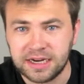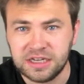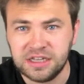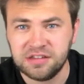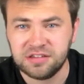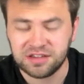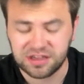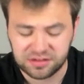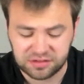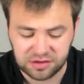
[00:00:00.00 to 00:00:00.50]
and he
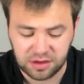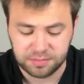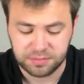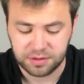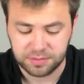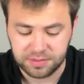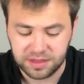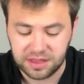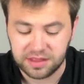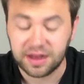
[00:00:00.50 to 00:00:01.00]
said something
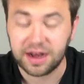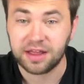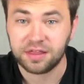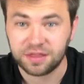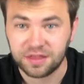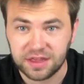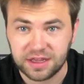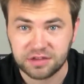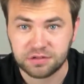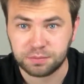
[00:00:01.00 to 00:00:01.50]
to me that I
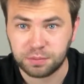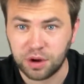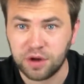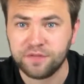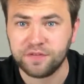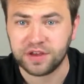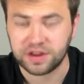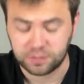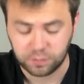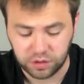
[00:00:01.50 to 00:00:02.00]
think is
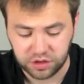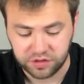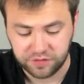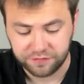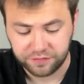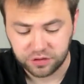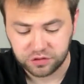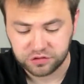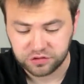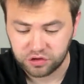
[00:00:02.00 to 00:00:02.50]
perfect, where the
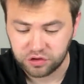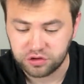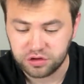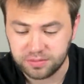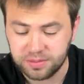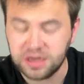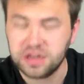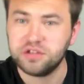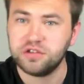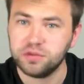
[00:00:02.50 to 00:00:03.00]
first 30
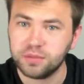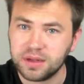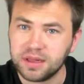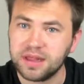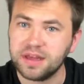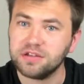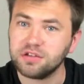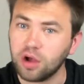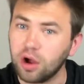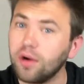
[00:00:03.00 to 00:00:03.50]
minutes you
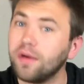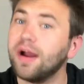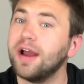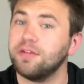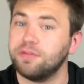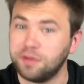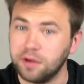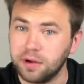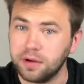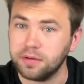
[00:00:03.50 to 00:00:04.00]
realize, all
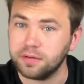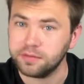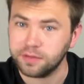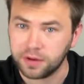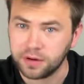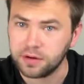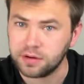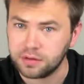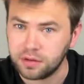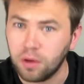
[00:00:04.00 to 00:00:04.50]
right,
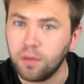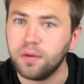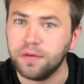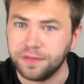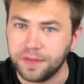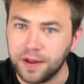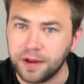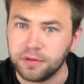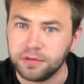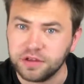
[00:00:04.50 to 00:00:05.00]
they're
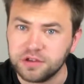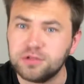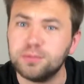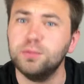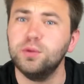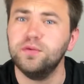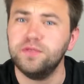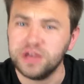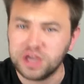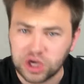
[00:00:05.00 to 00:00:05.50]
going there. This
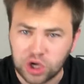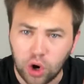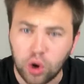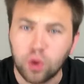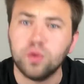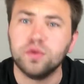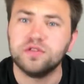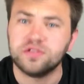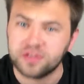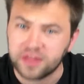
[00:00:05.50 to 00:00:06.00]
movie
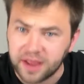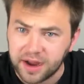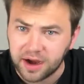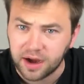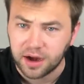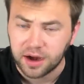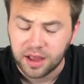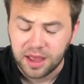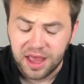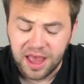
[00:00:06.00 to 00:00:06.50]
goes
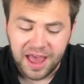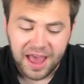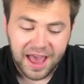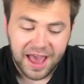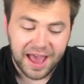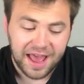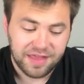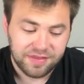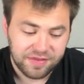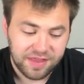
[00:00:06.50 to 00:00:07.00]
there.
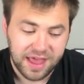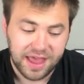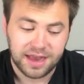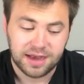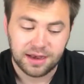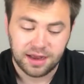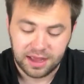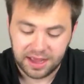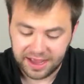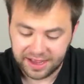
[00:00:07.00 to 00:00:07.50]
And then,
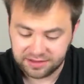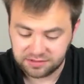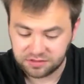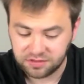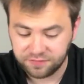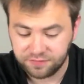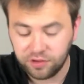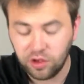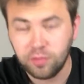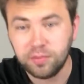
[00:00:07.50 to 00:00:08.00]
as
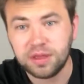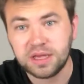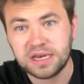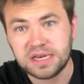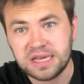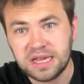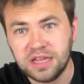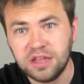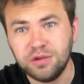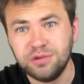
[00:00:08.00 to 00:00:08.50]
the film
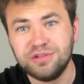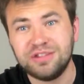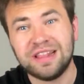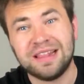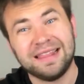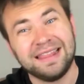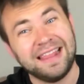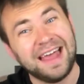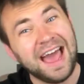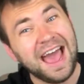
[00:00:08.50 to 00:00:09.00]
continues, the
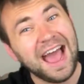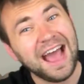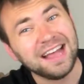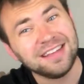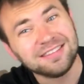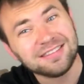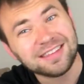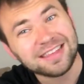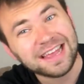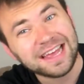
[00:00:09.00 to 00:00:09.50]

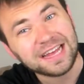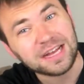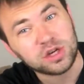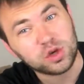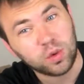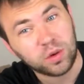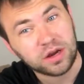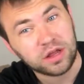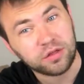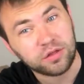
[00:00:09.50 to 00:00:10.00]
last,
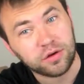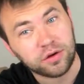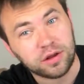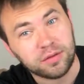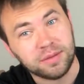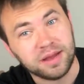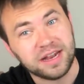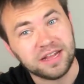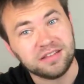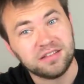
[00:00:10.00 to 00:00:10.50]
20, 30
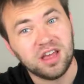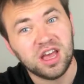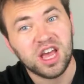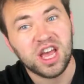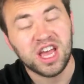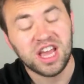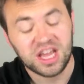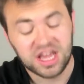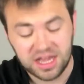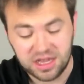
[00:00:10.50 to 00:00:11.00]
minutes,
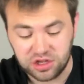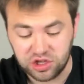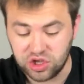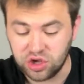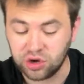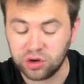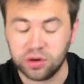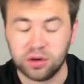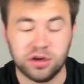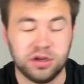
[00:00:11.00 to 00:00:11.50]

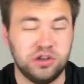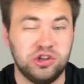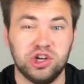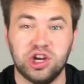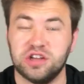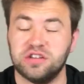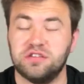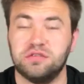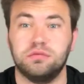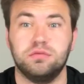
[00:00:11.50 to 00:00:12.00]
you're
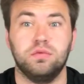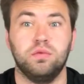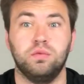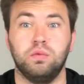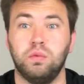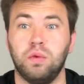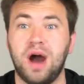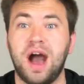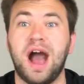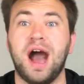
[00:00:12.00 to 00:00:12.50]
just,
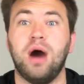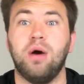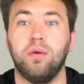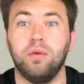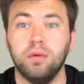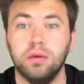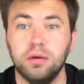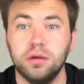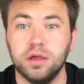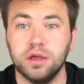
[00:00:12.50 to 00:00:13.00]
wow.
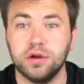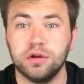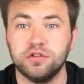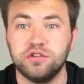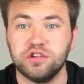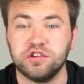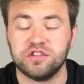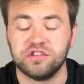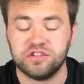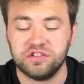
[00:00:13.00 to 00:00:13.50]
You're
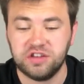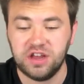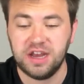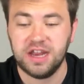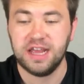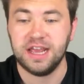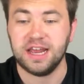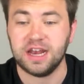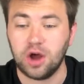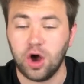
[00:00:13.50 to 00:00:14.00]
just
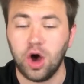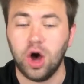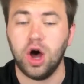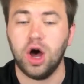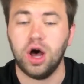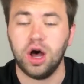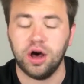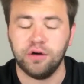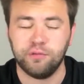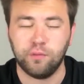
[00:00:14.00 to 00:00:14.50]
sitting in
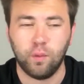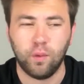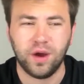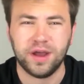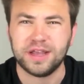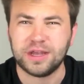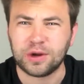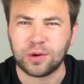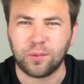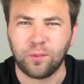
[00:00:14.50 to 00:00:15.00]
awe of
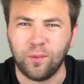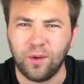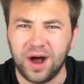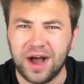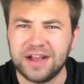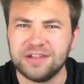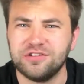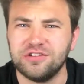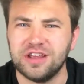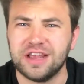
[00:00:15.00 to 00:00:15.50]
what you're
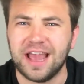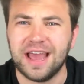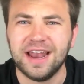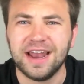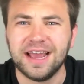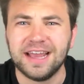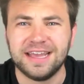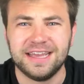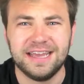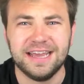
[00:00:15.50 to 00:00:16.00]
watching. And
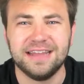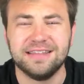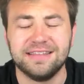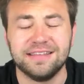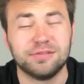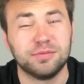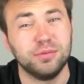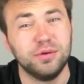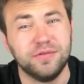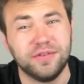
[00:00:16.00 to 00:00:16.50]
I get
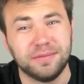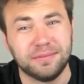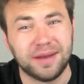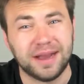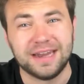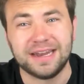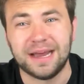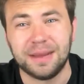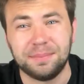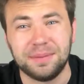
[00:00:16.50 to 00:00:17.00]
this movie
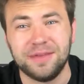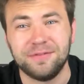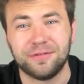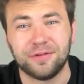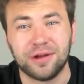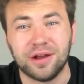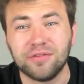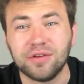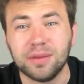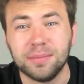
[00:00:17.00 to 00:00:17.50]
might not be
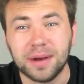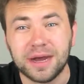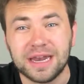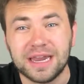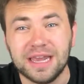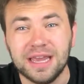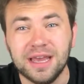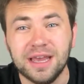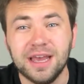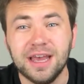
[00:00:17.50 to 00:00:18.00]
for
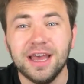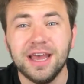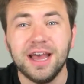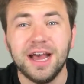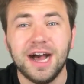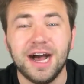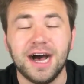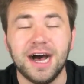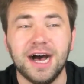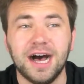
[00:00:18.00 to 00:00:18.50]
everybody,
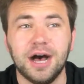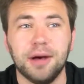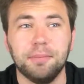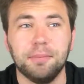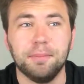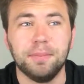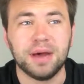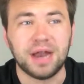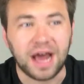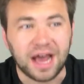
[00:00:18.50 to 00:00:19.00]

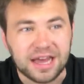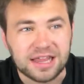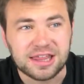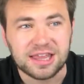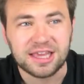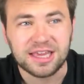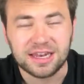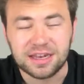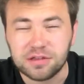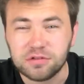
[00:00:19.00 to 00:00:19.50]
but I
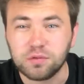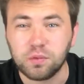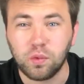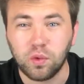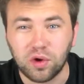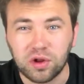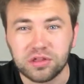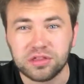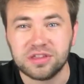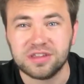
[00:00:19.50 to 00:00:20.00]
think it is
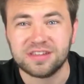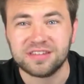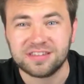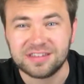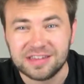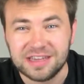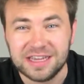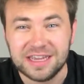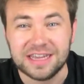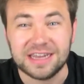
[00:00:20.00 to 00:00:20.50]
worth a
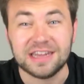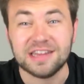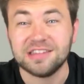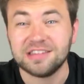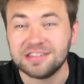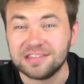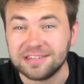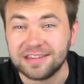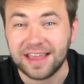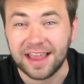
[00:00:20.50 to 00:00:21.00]
see. It
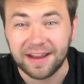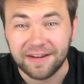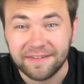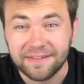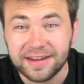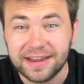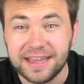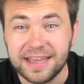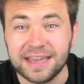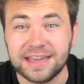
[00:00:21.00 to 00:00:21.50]
is
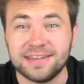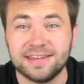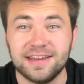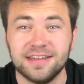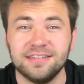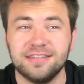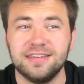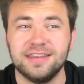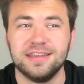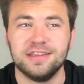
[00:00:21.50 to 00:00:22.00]
scary. It
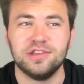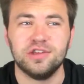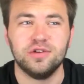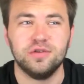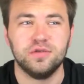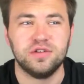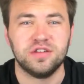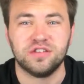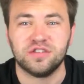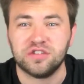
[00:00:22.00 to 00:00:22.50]
does get
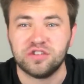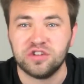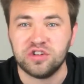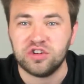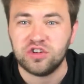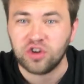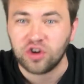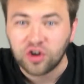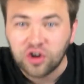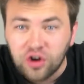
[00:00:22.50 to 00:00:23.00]
you
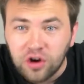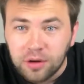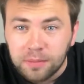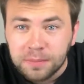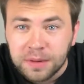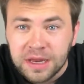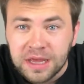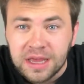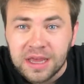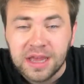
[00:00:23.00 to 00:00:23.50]

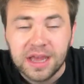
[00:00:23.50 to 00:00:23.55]
disturbed,